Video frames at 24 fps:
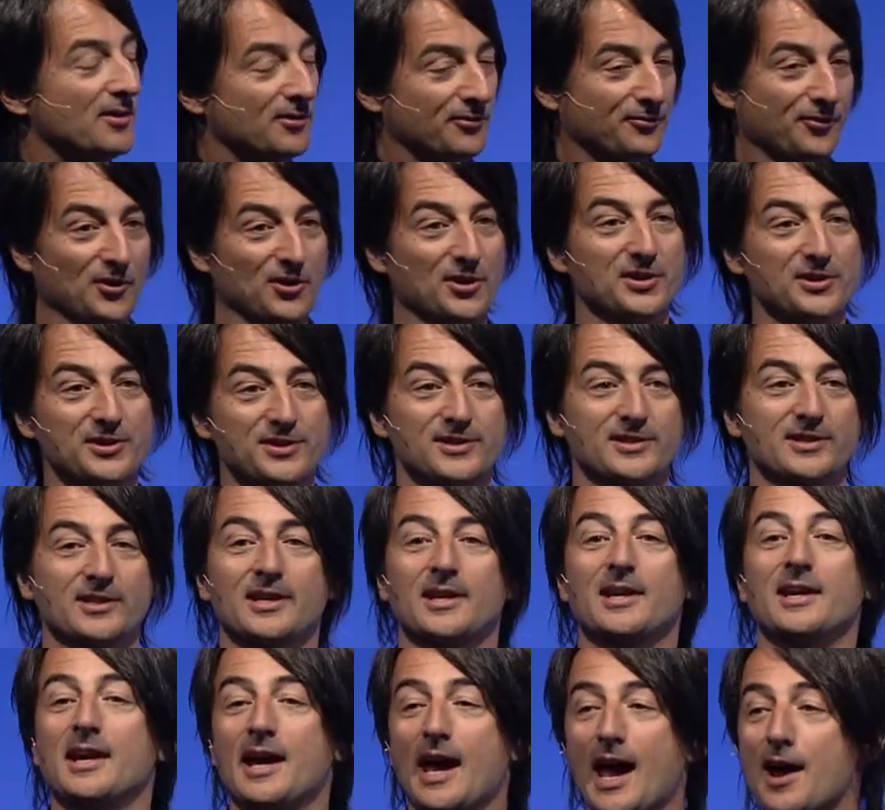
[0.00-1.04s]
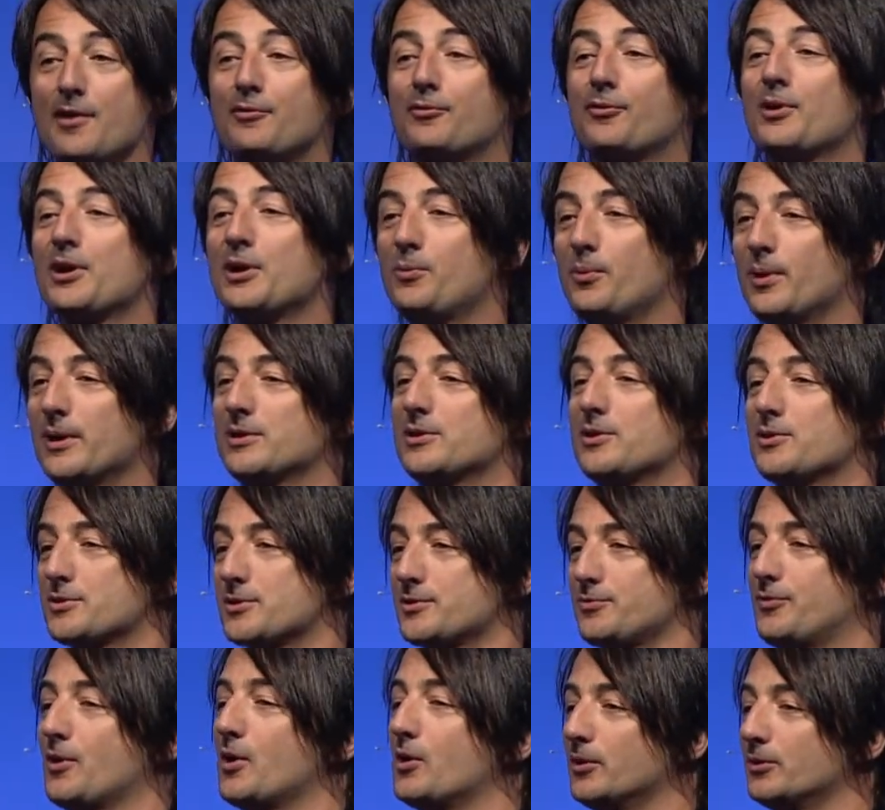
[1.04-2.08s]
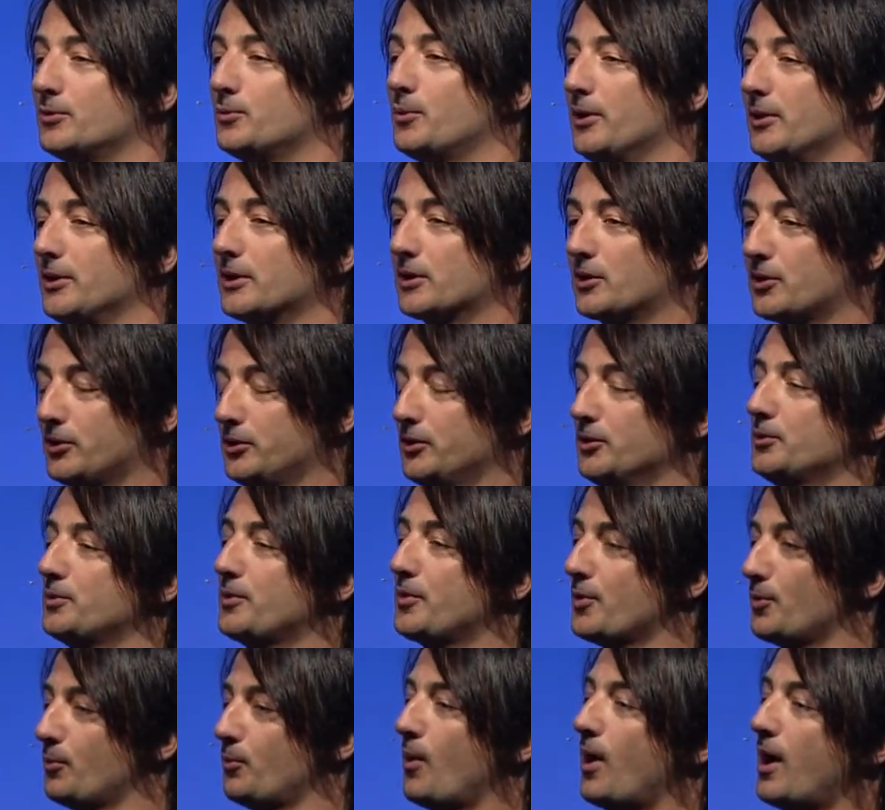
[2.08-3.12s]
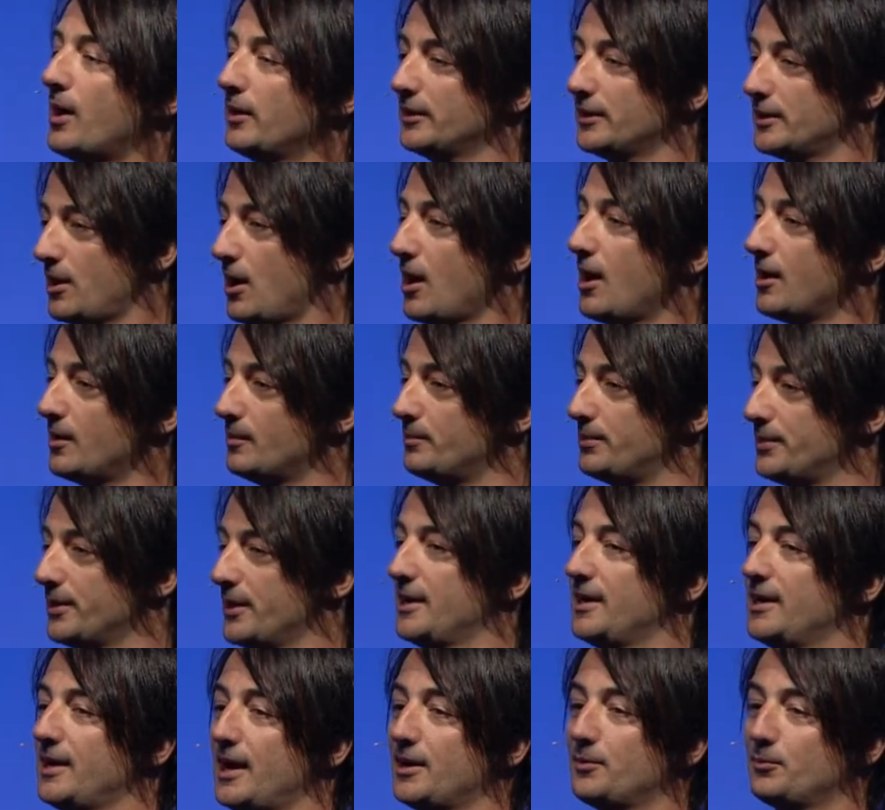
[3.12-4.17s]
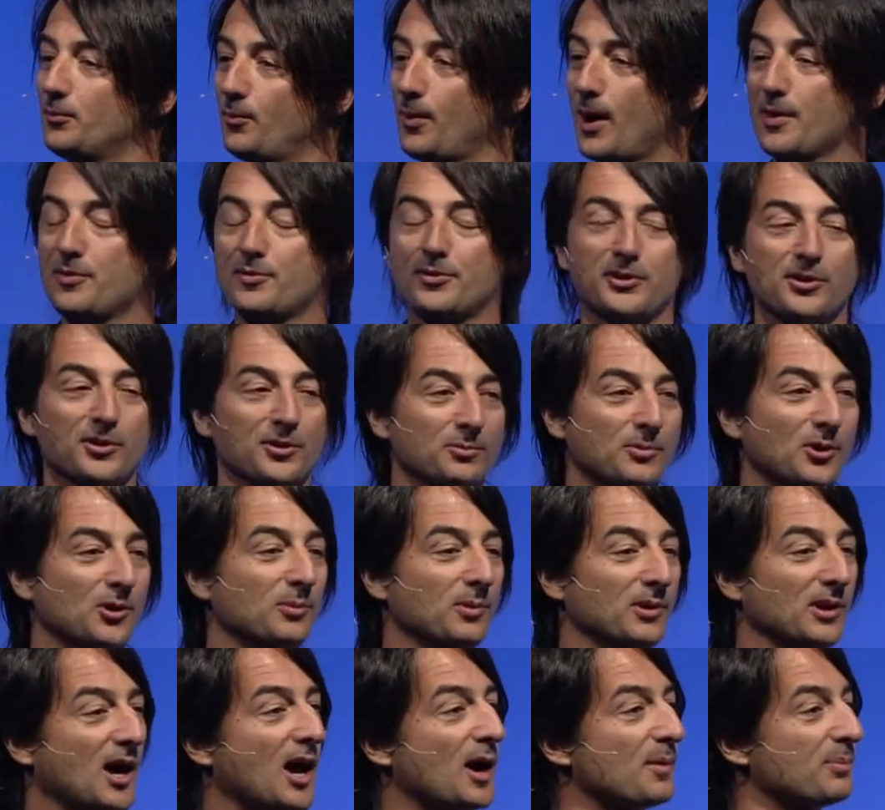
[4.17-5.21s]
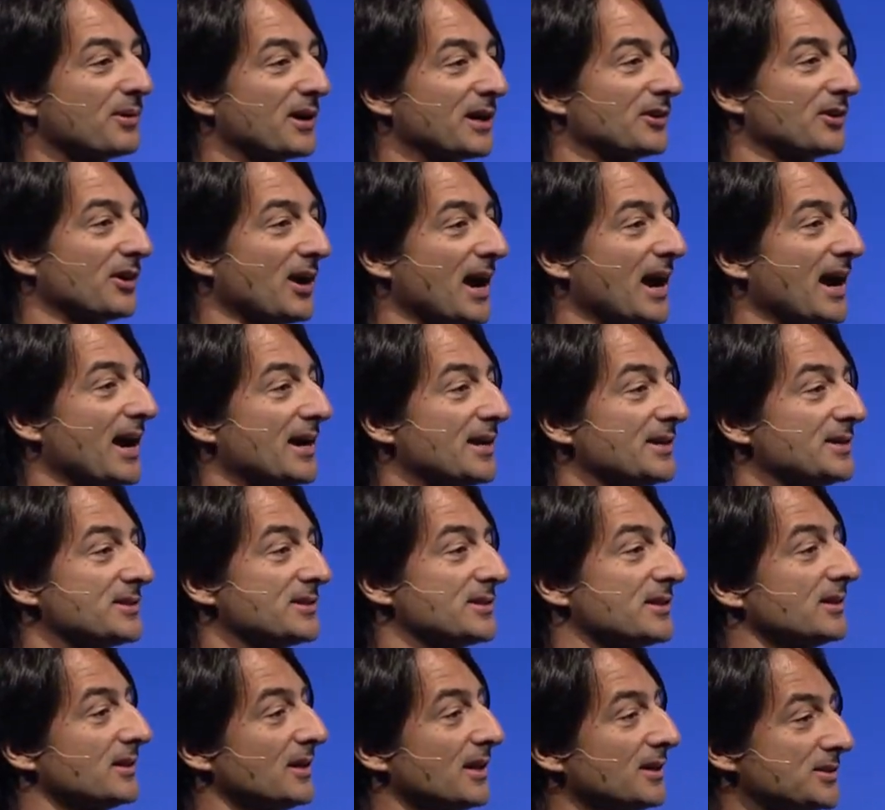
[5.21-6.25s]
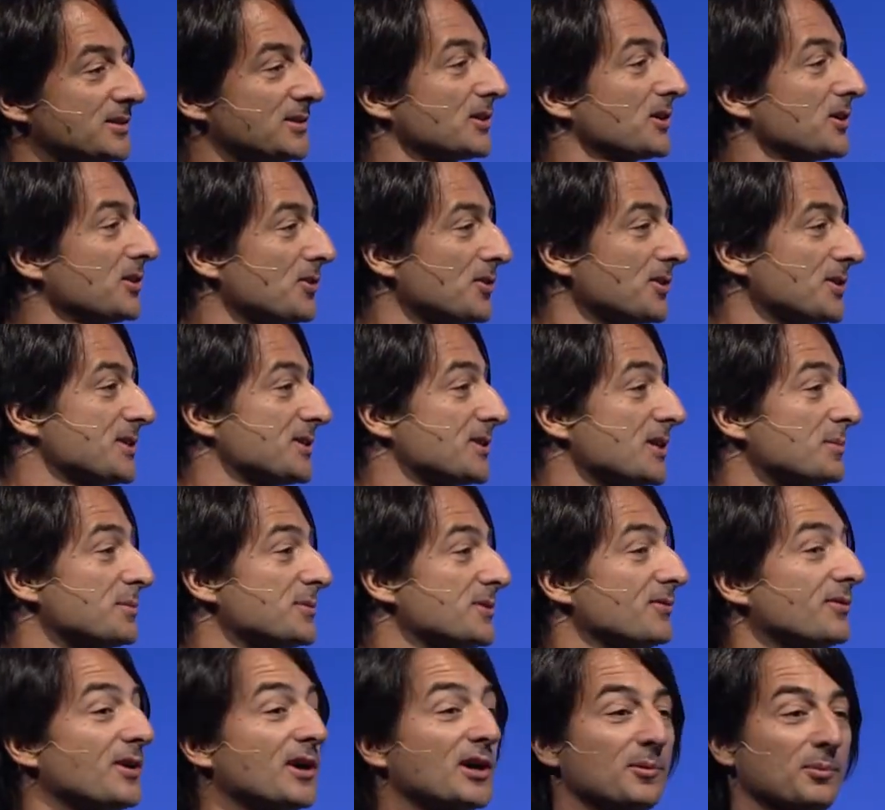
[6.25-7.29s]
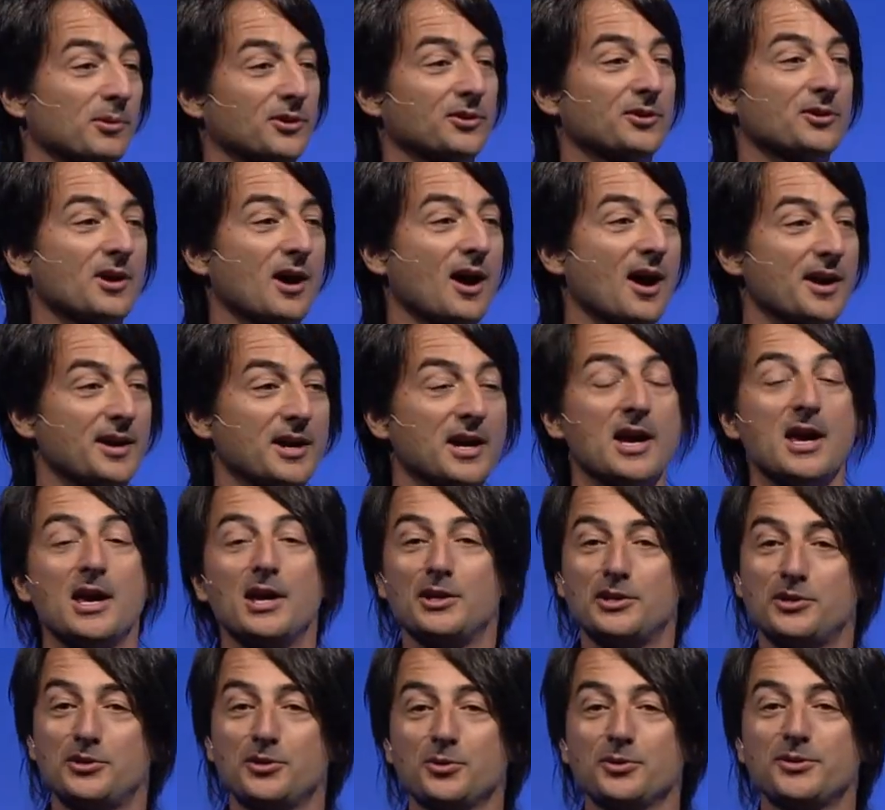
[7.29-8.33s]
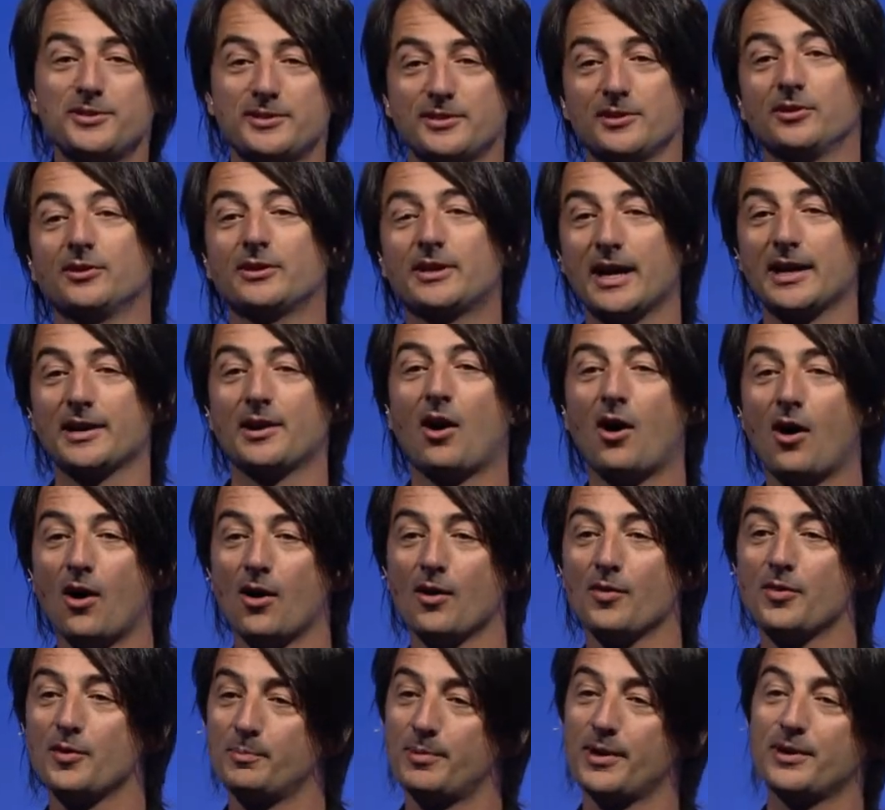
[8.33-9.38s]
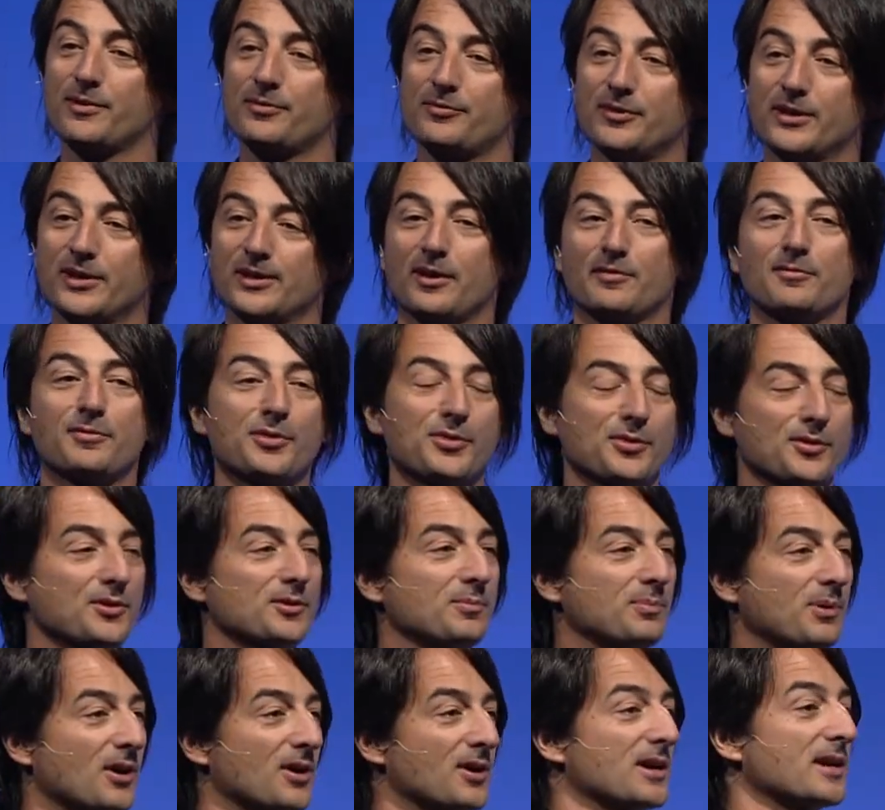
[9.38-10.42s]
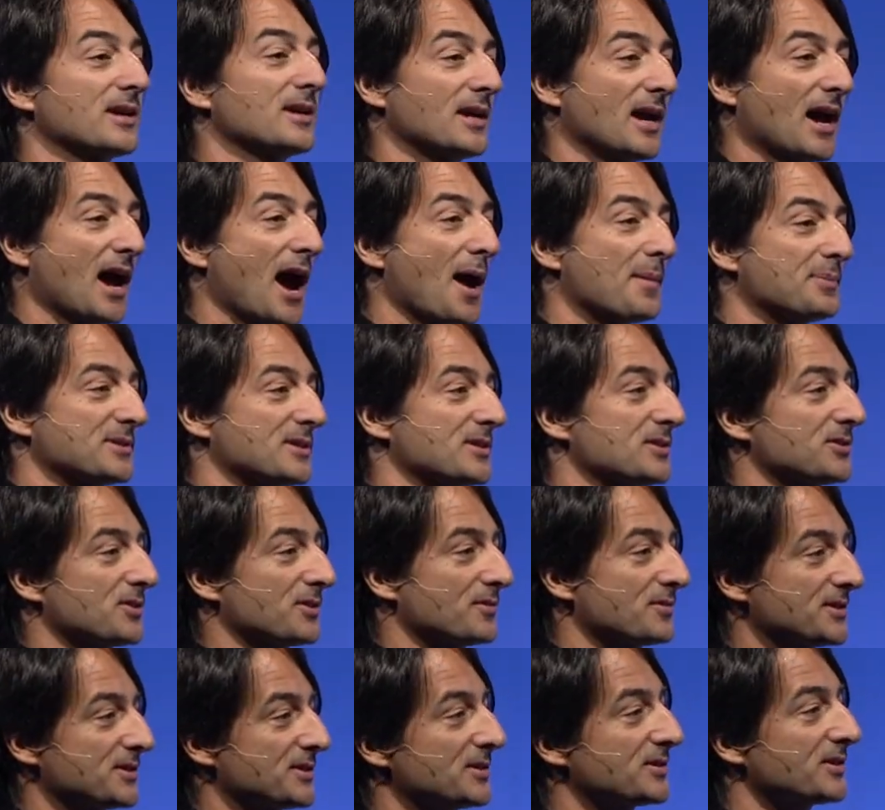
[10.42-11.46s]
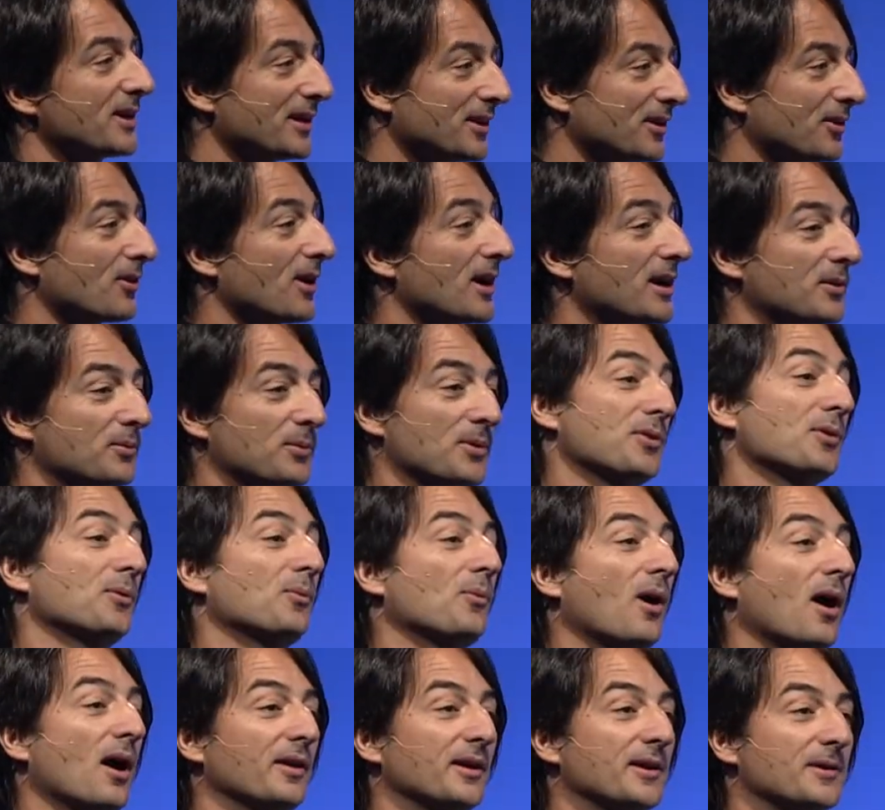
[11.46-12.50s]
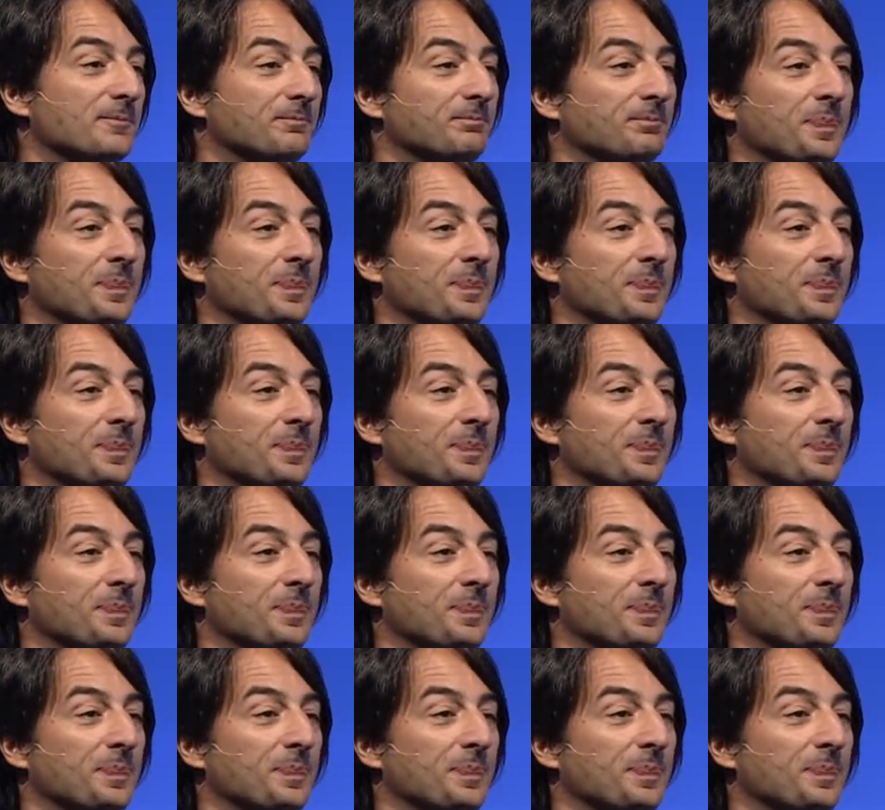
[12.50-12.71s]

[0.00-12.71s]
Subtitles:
First, every Windows phone will include the Wallet Hub, and whether your mobile operator has secure SIMs available or not, you still get all the benefit of third-party apps and services integrating with a wallet.